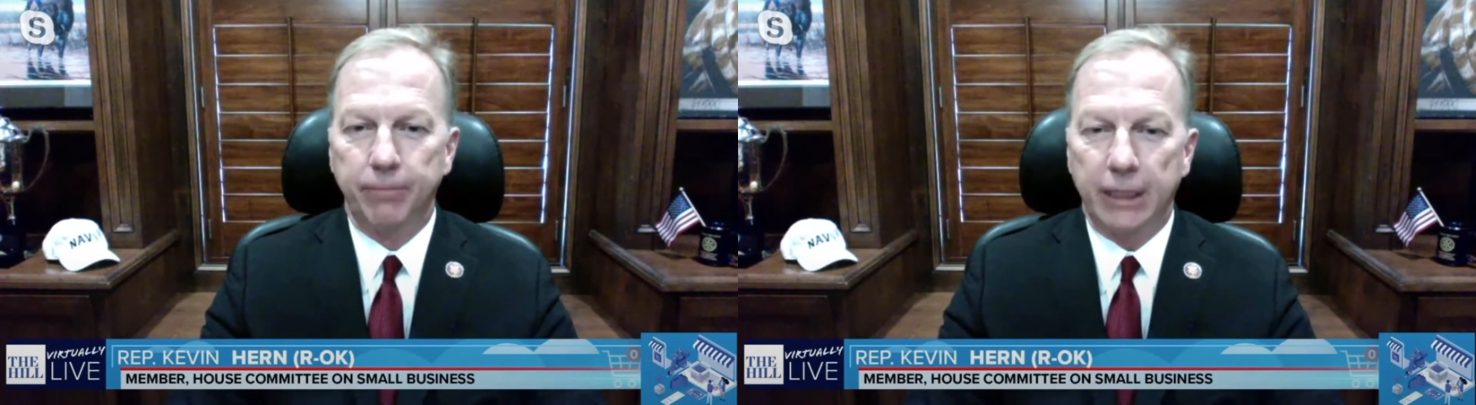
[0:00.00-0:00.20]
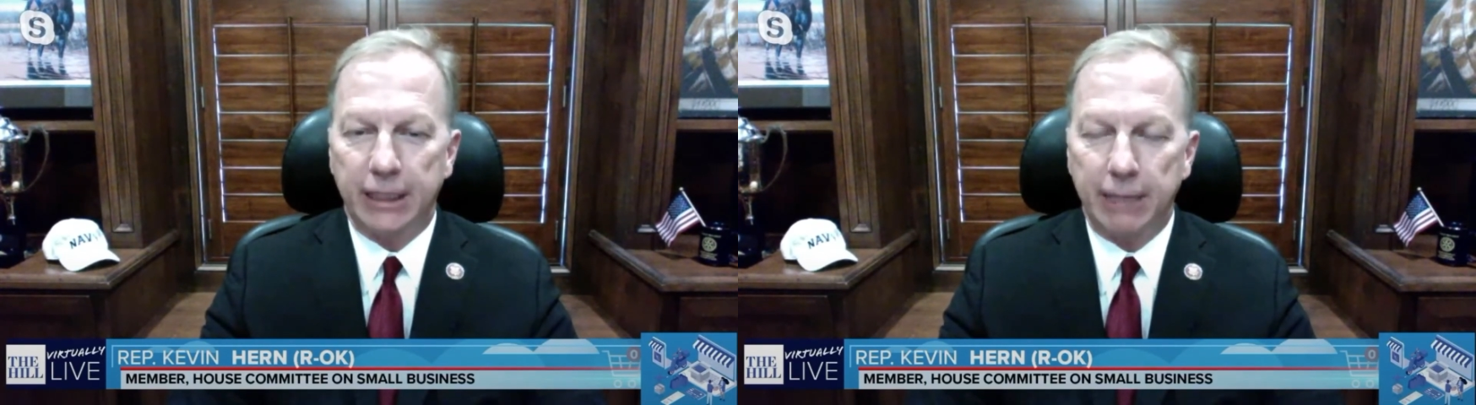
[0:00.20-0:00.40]

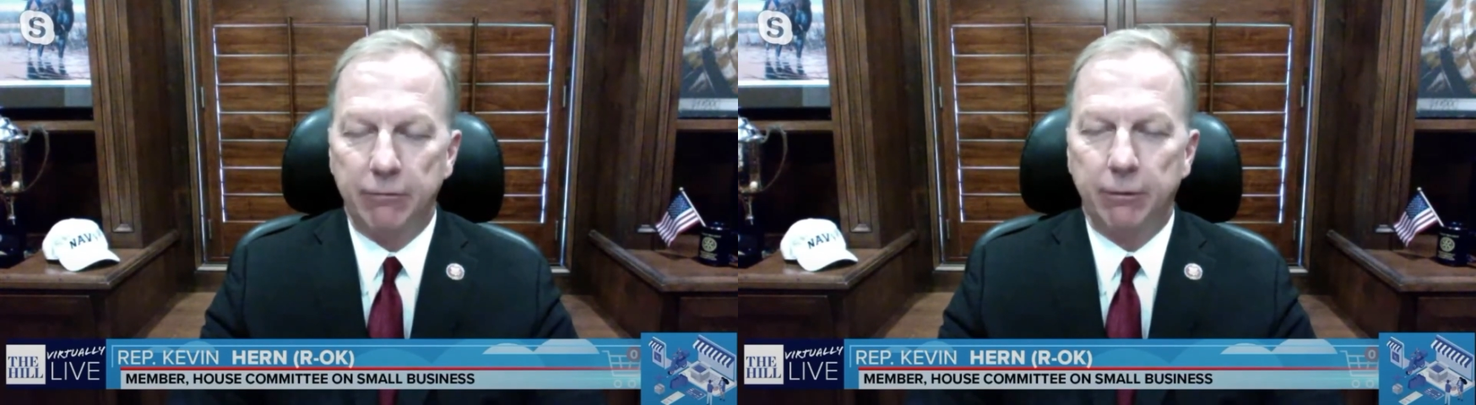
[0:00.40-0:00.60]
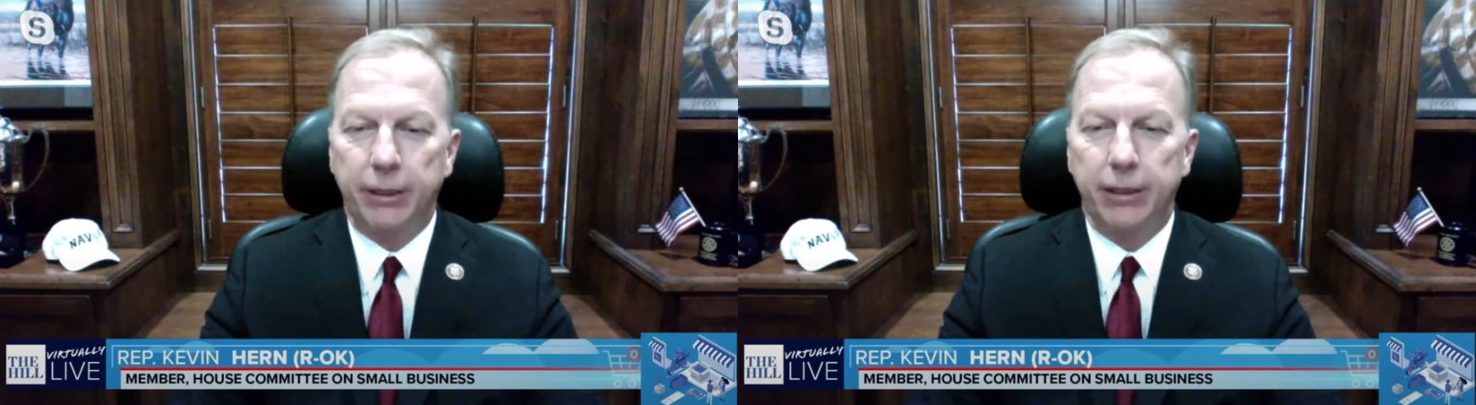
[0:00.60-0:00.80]
and keep the
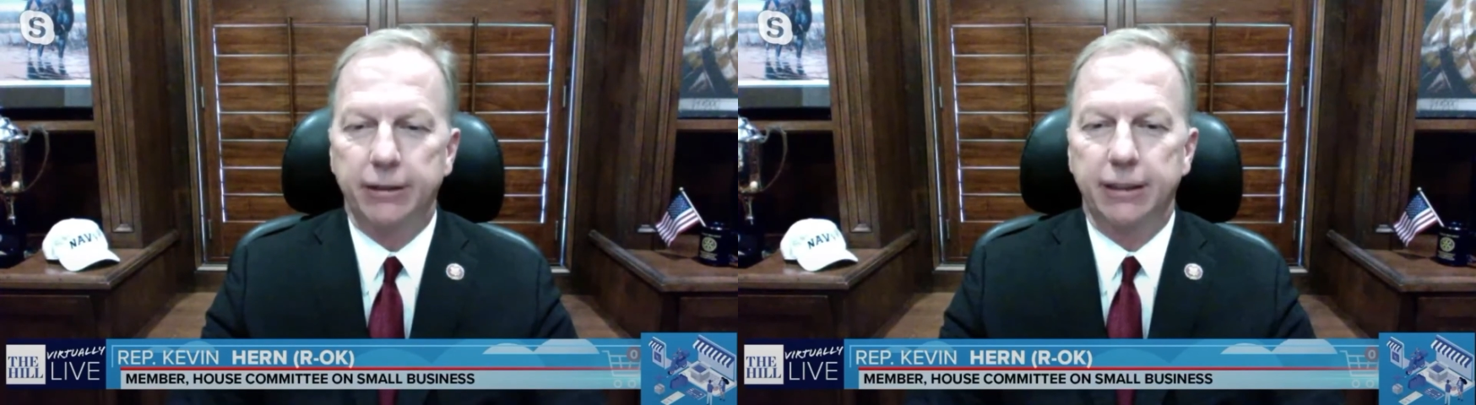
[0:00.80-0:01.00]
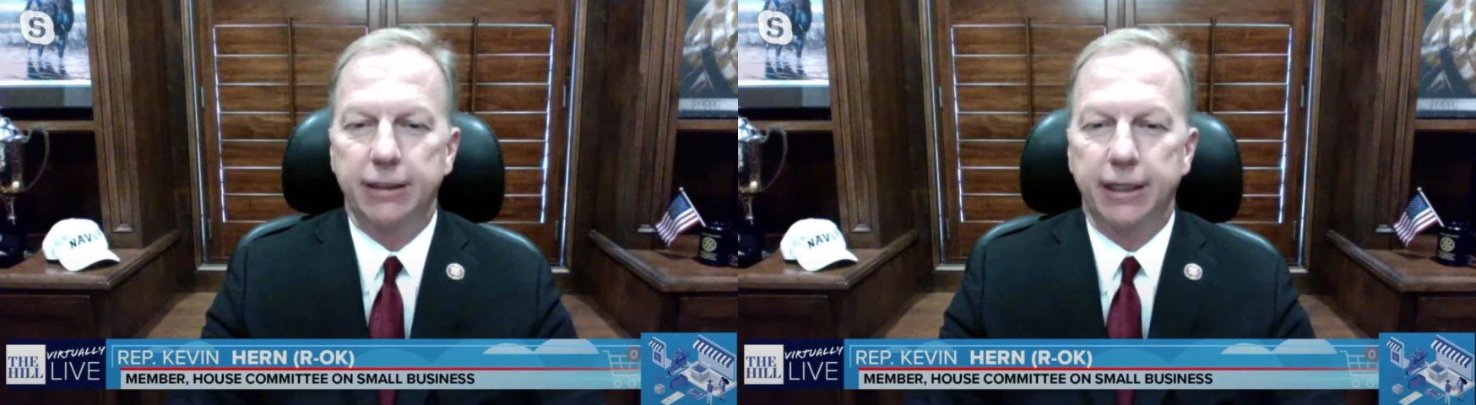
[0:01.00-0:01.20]

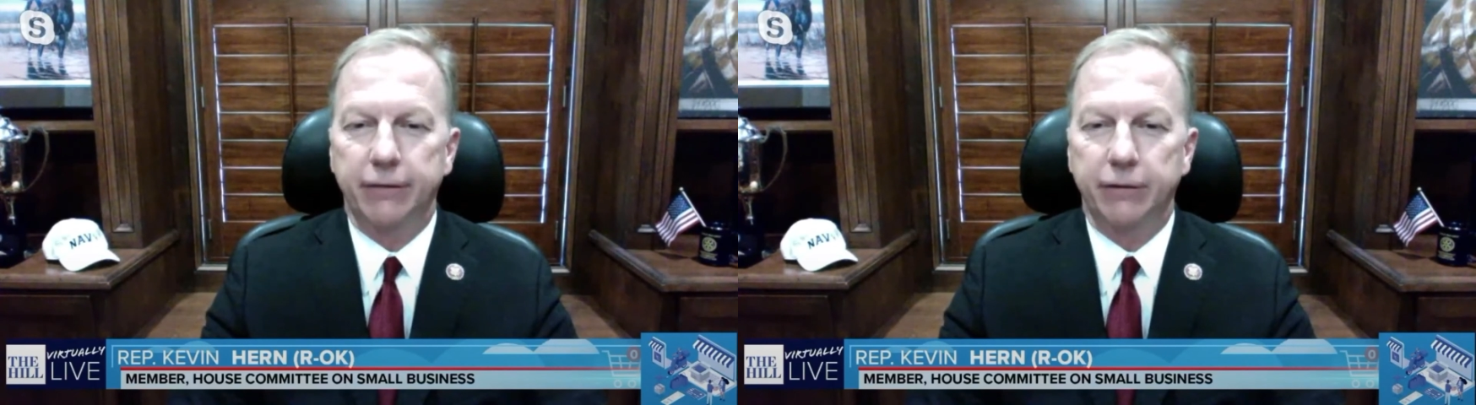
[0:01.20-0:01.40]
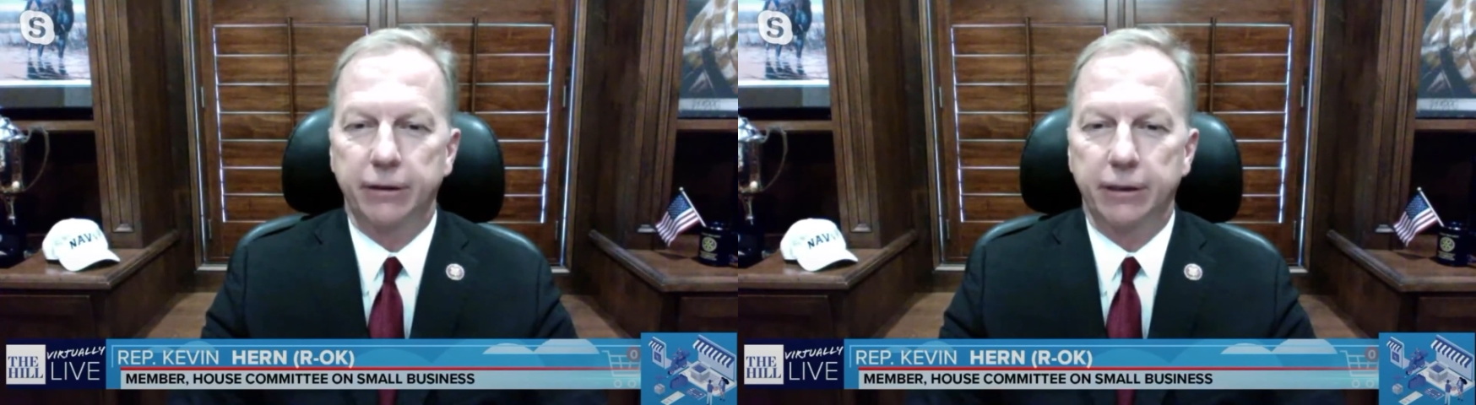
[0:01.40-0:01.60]
politics out
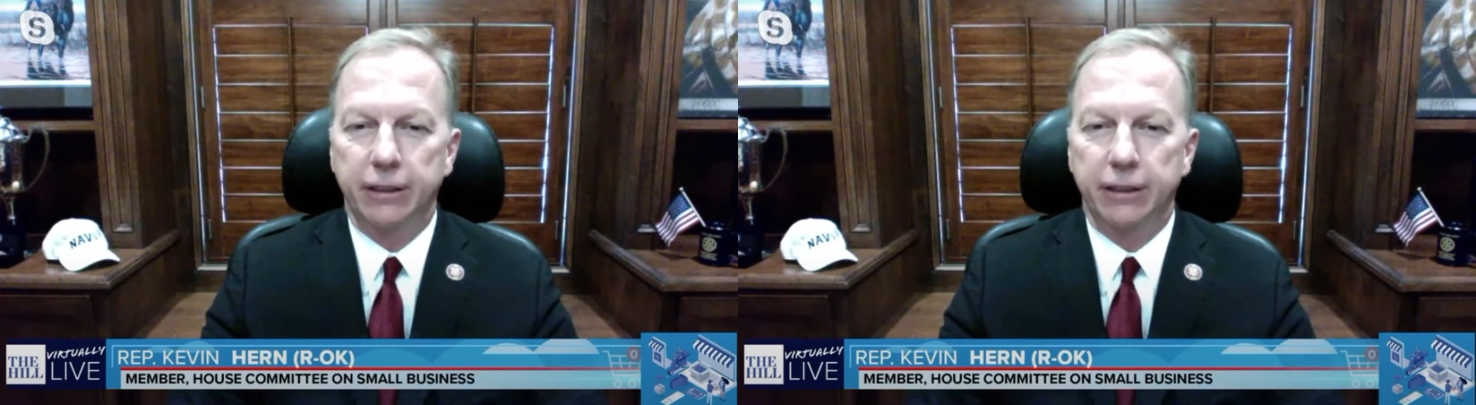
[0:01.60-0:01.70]
of it.